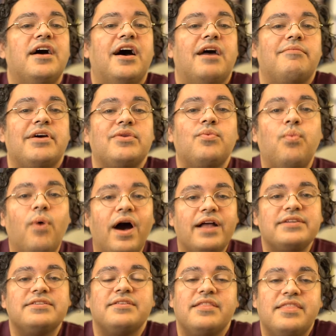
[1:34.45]
And
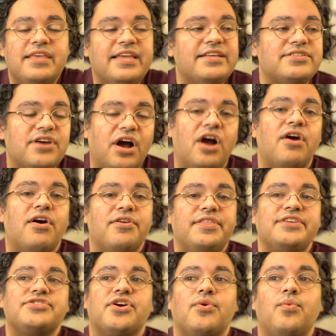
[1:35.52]
what these
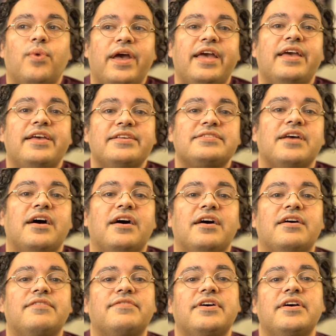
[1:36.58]
are ways
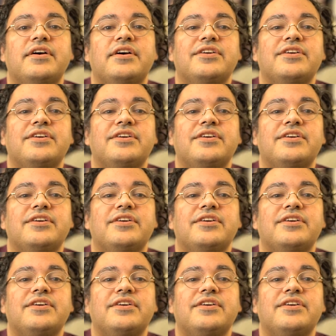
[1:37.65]
of